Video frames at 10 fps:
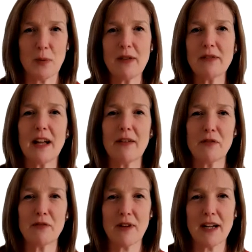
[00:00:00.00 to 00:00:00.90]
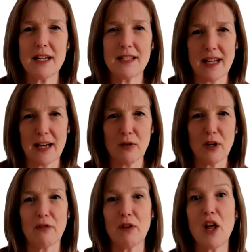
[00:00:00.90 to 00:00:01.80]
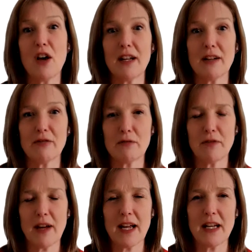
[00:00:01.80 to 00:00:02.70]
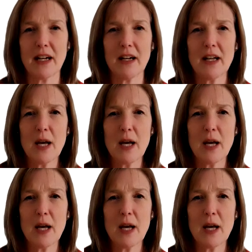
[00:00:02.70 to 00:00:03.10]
We even have the phrase now, kind of learning from failure.